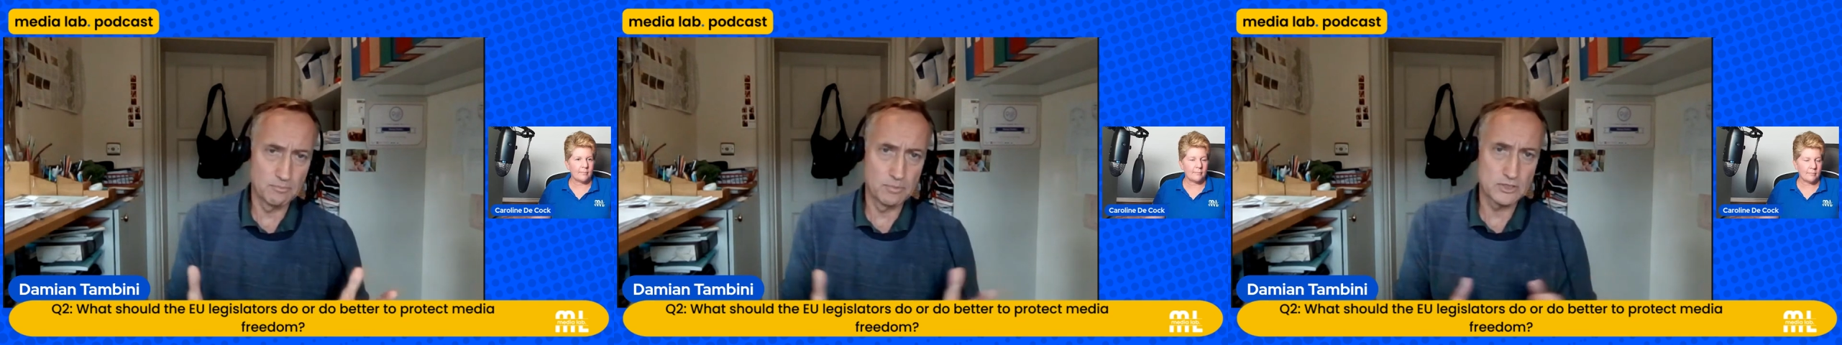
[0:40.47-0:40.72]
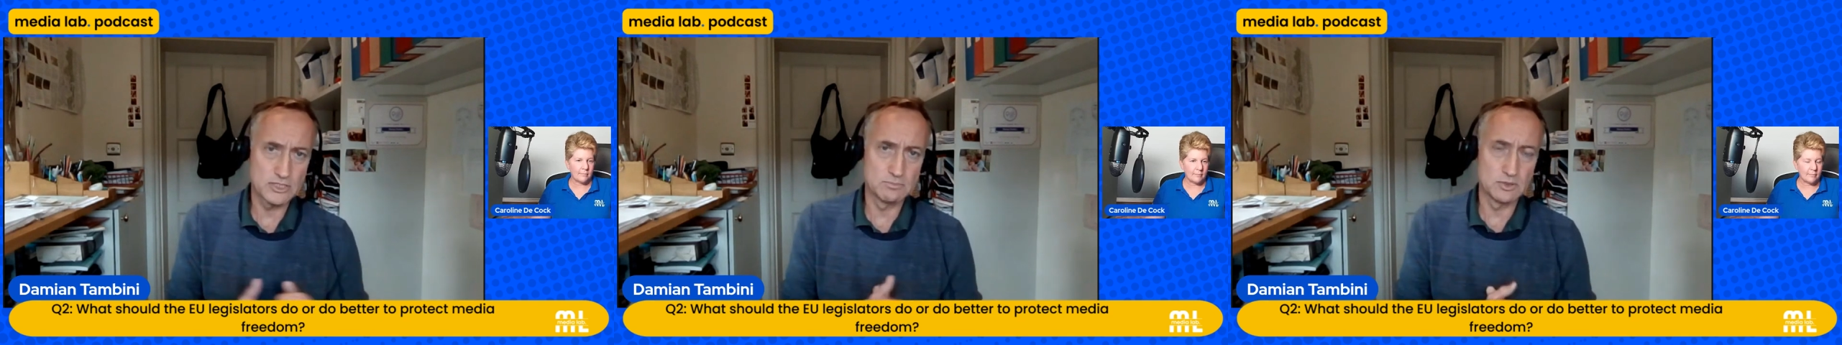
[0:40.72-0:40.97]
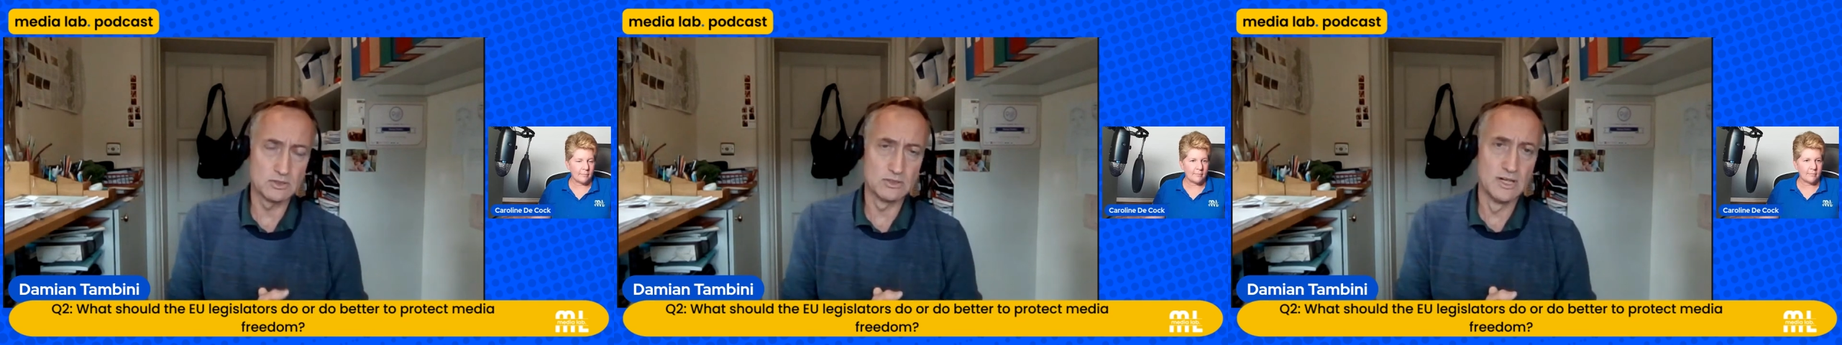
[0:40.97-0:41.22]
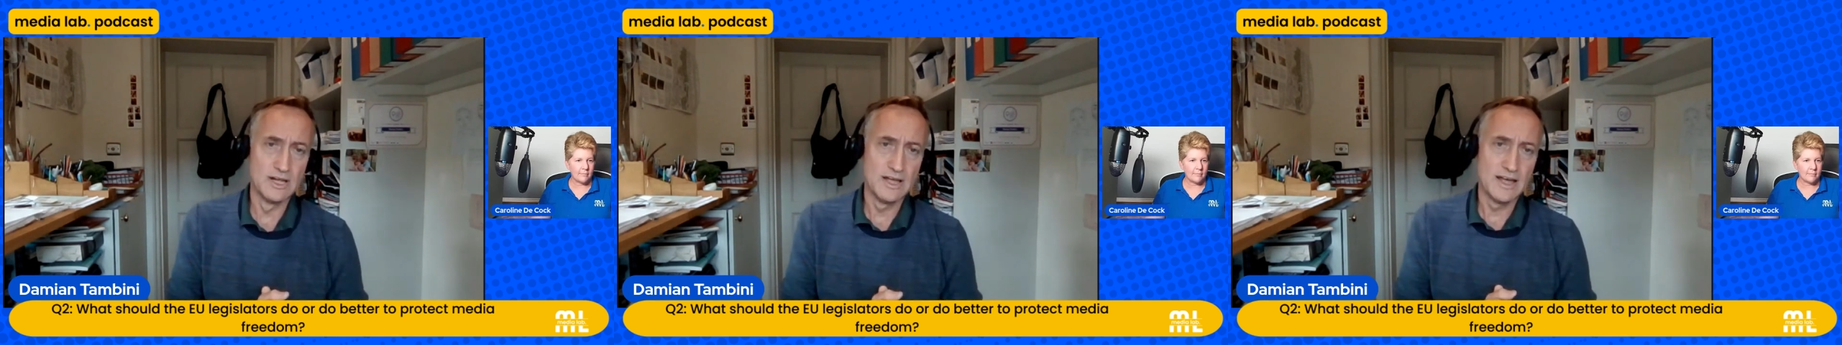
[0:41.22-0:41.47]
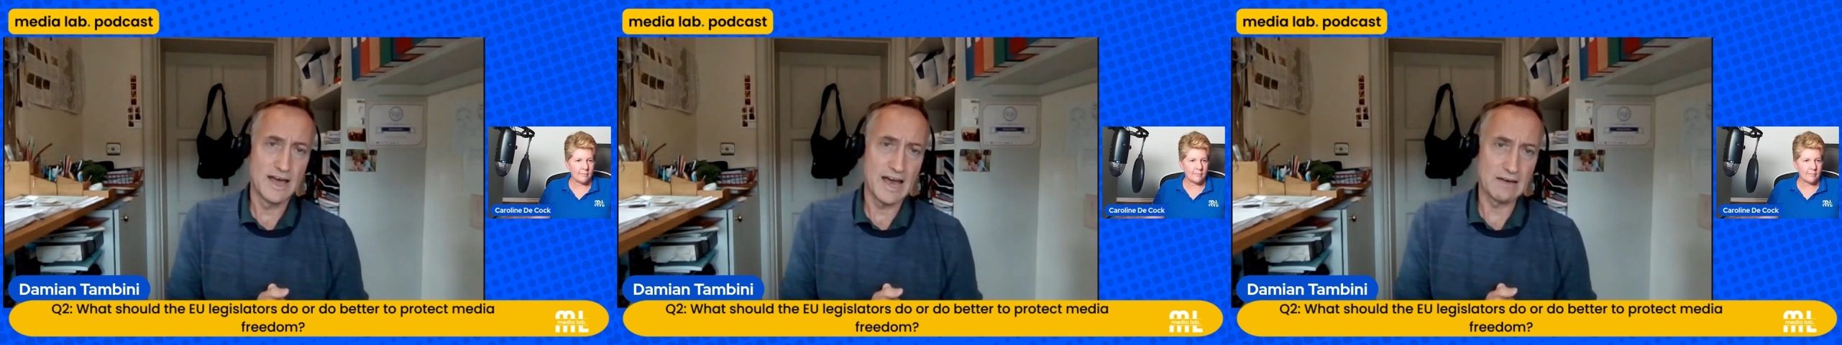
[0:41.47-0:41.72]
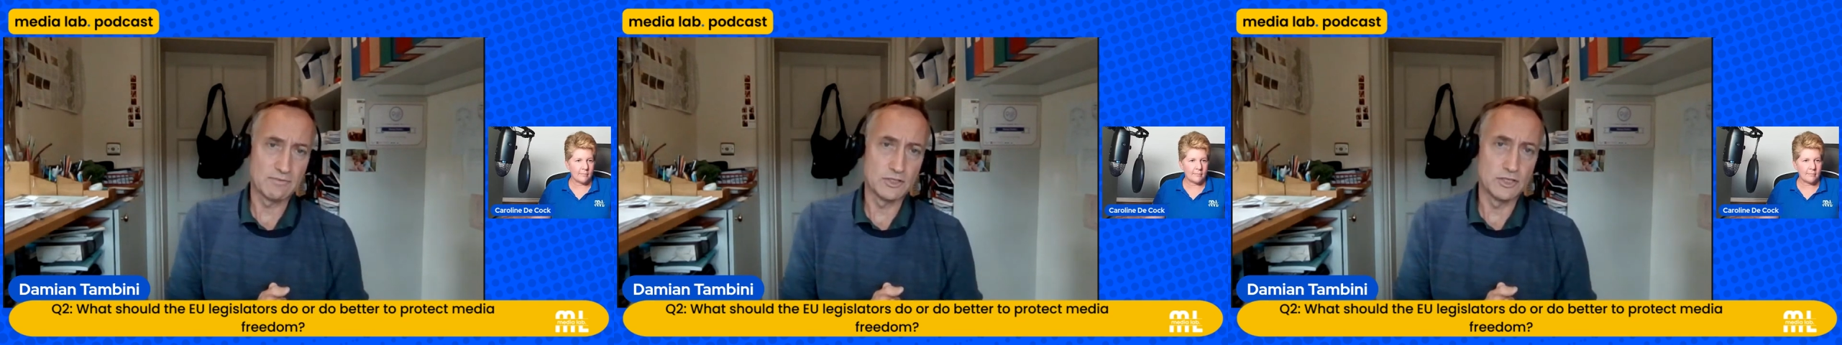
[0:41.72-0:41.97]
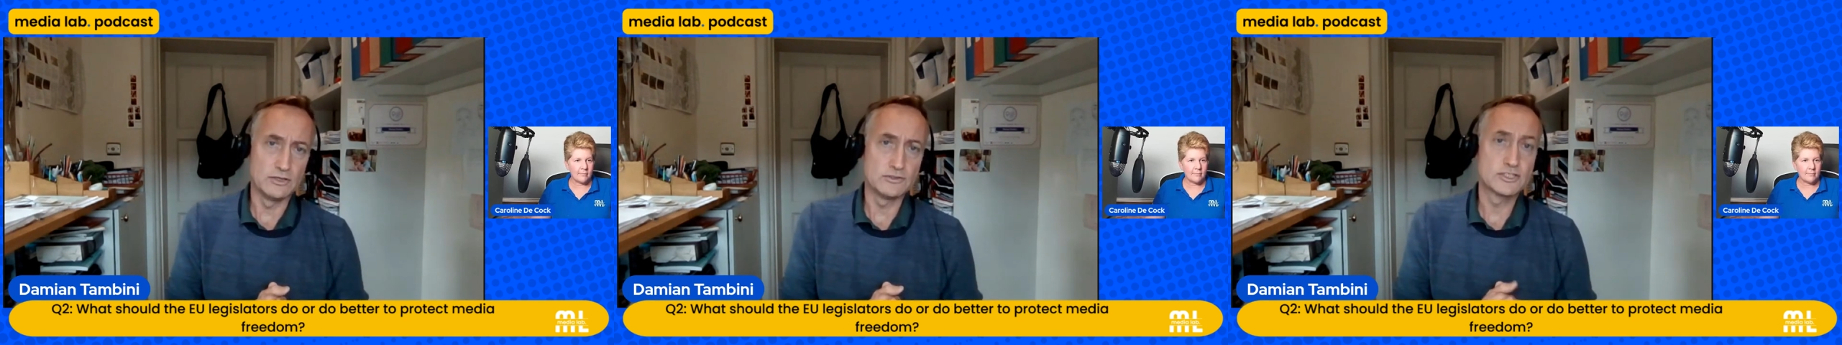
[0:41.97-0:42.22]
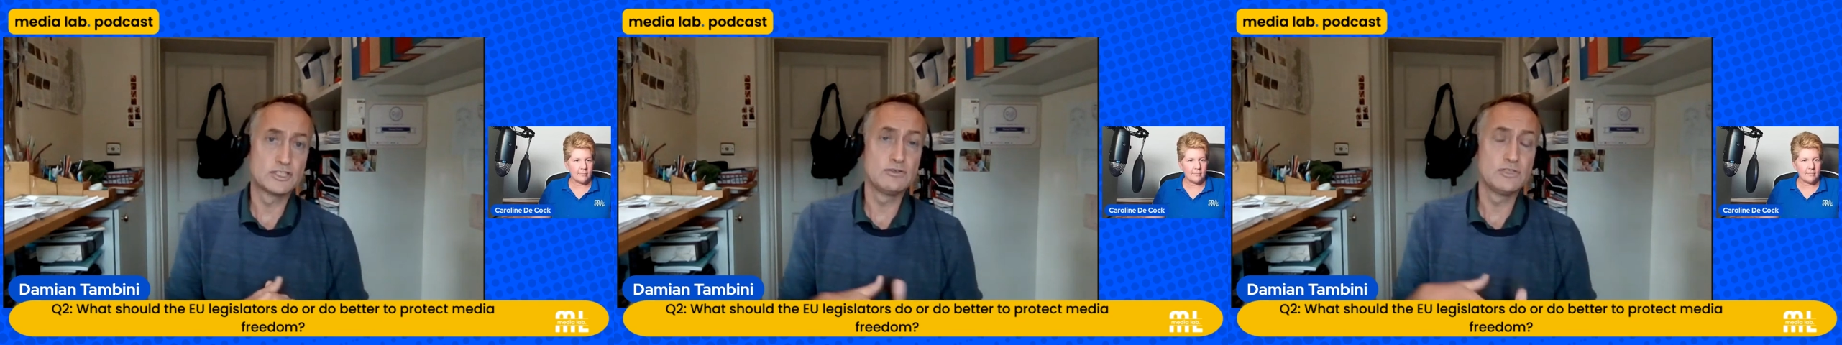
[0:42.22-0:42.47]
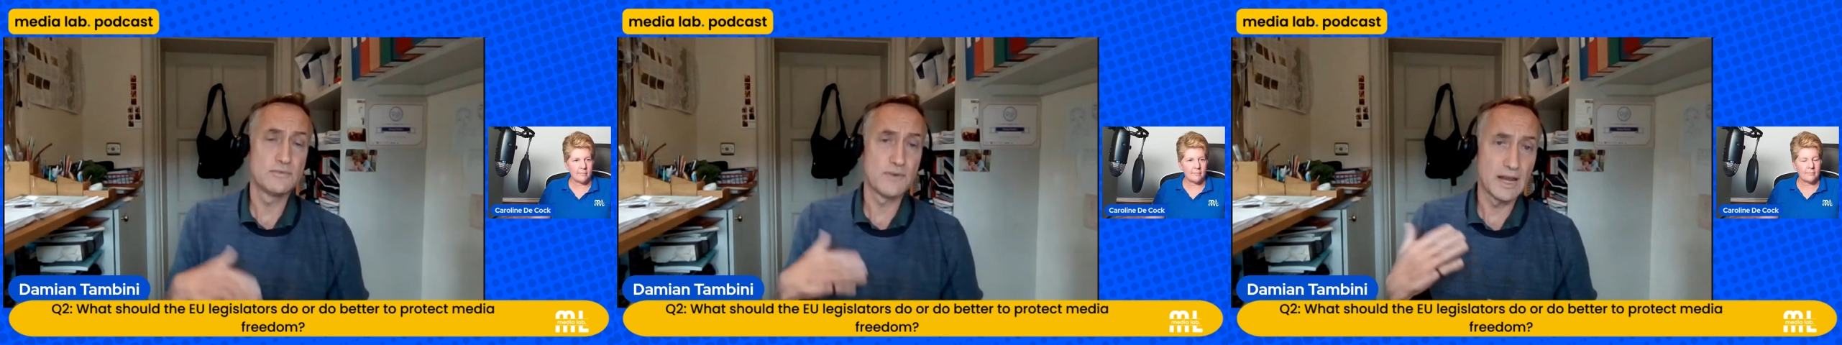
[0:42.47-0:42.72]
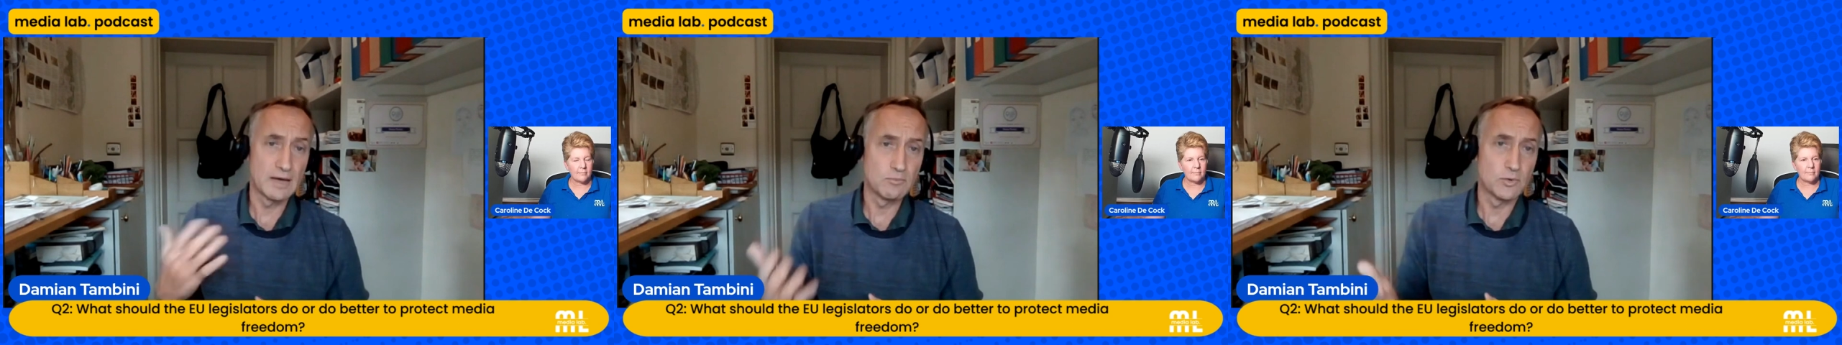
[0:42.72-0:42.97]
possible avenues to develop